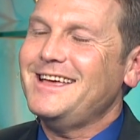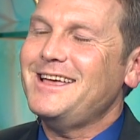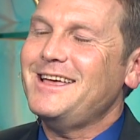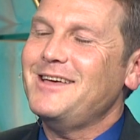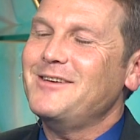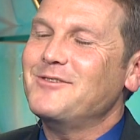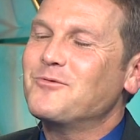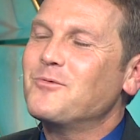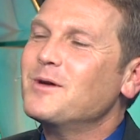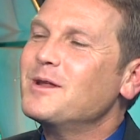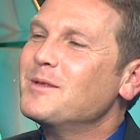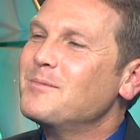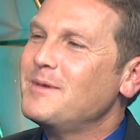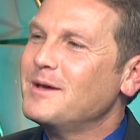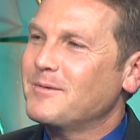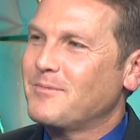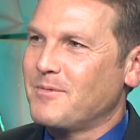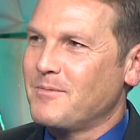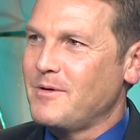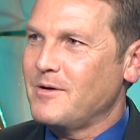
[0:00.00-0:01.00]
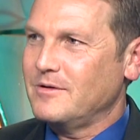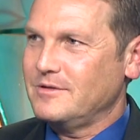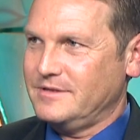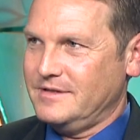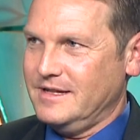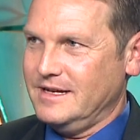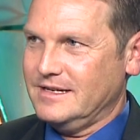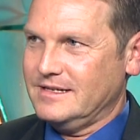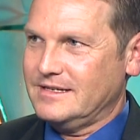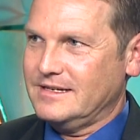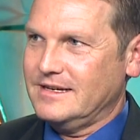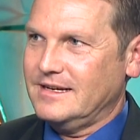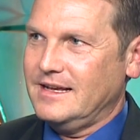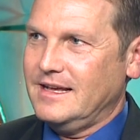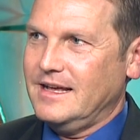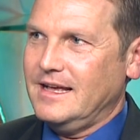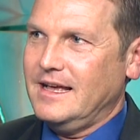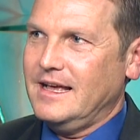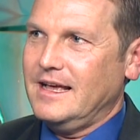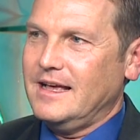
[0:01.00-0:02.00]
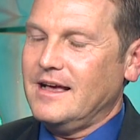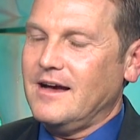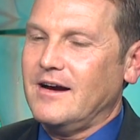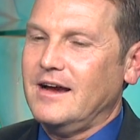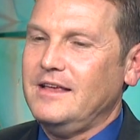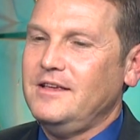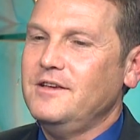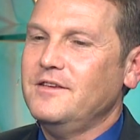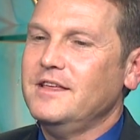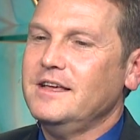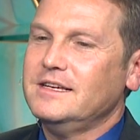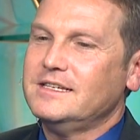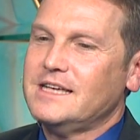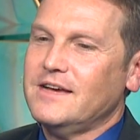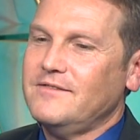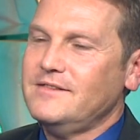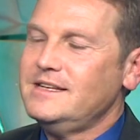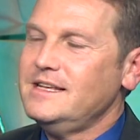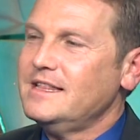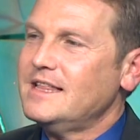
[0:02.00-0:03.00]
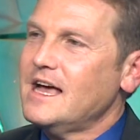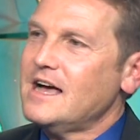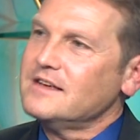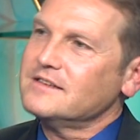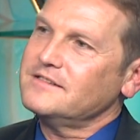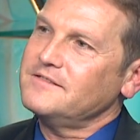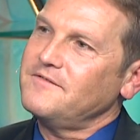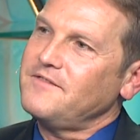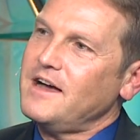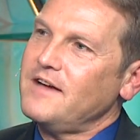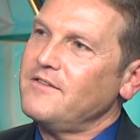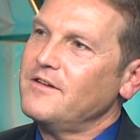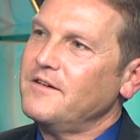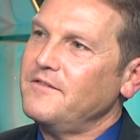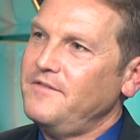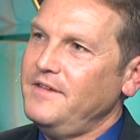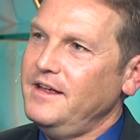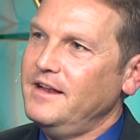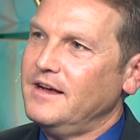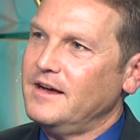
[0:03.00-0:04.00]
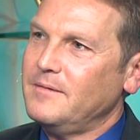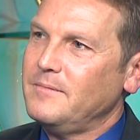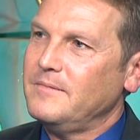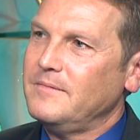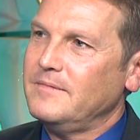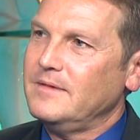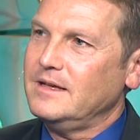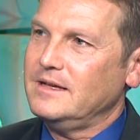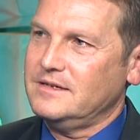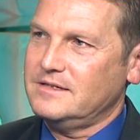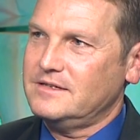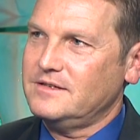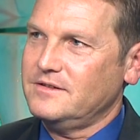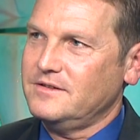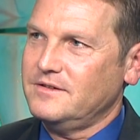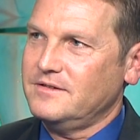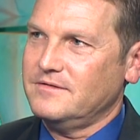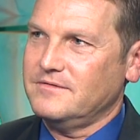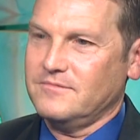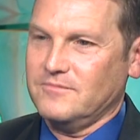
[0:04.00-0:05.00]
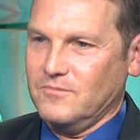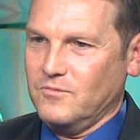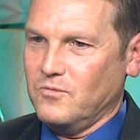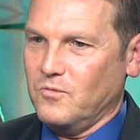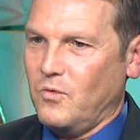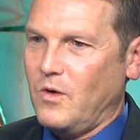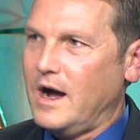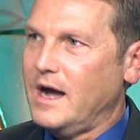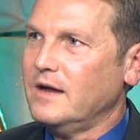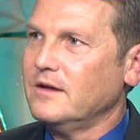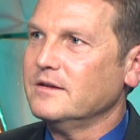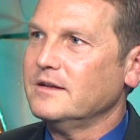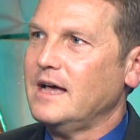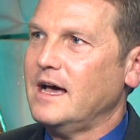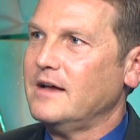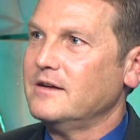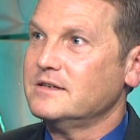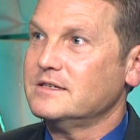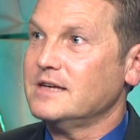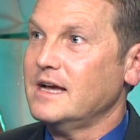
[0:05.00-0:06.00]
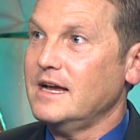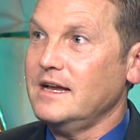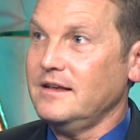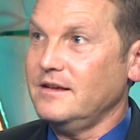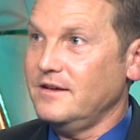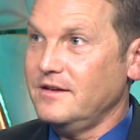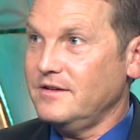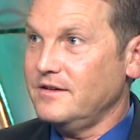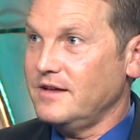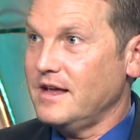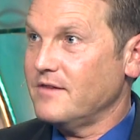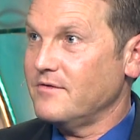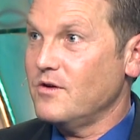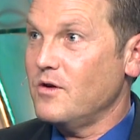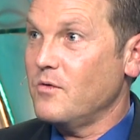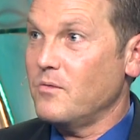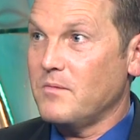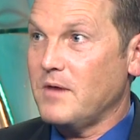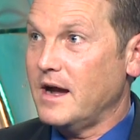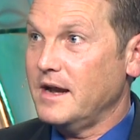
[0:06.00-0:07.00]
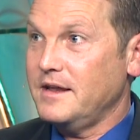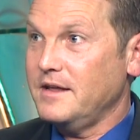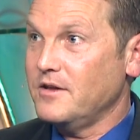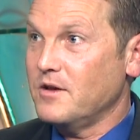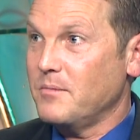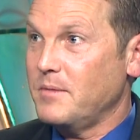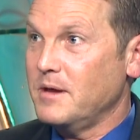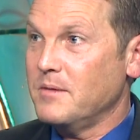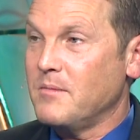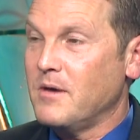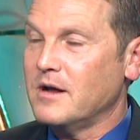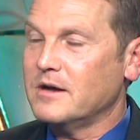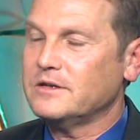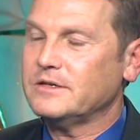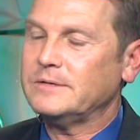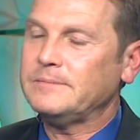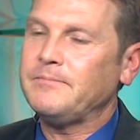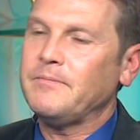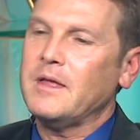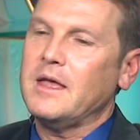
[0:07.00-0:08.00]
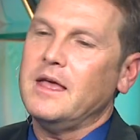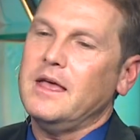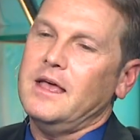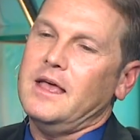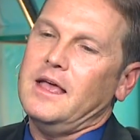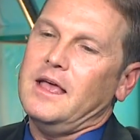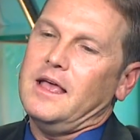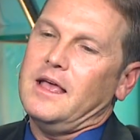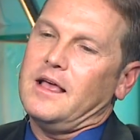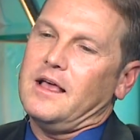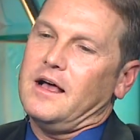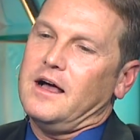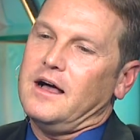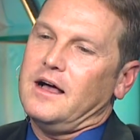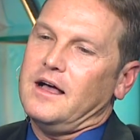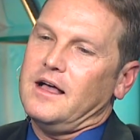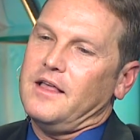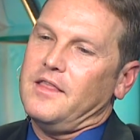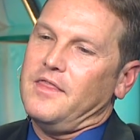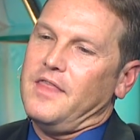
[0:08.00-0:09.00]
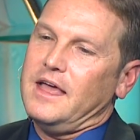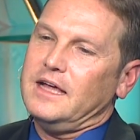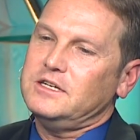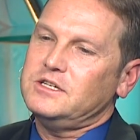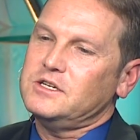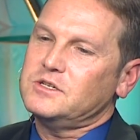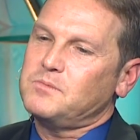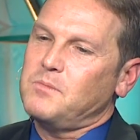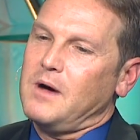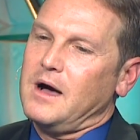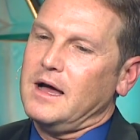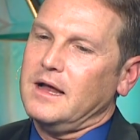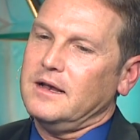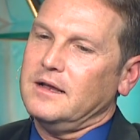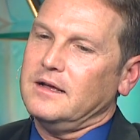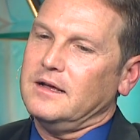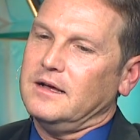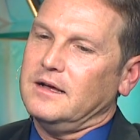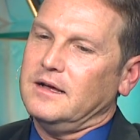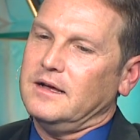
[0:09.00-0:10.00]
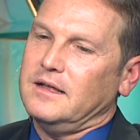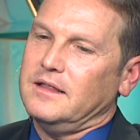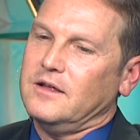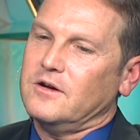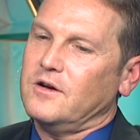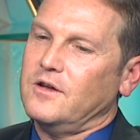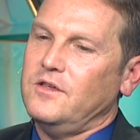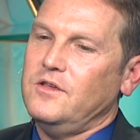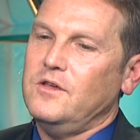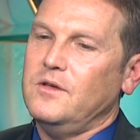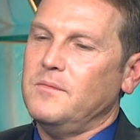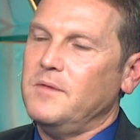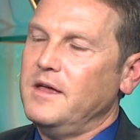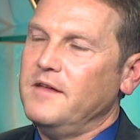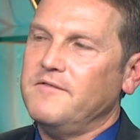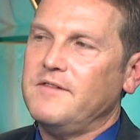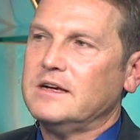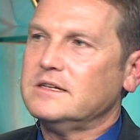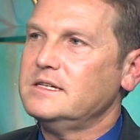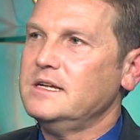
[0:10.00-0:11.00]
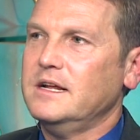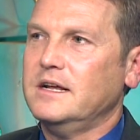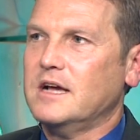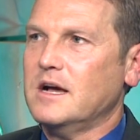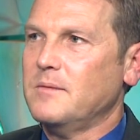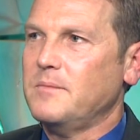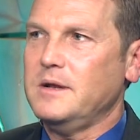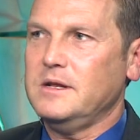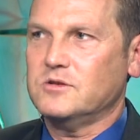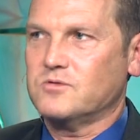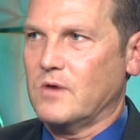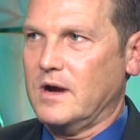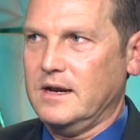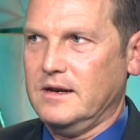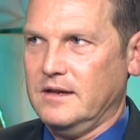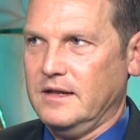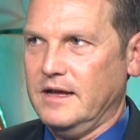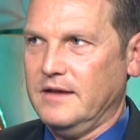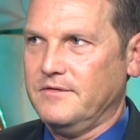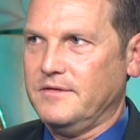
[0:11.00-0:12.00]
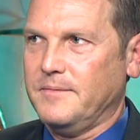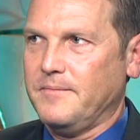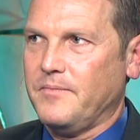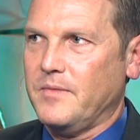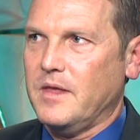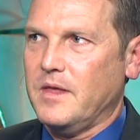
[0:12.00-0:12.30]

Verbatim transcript: is one of the big promoters of this. All right, you think seventeen thousand five hundred feet up is wild, out of sight? You, you have no idea you're being monitored? Uh, they just bought, uh, they're investing in companies right and left,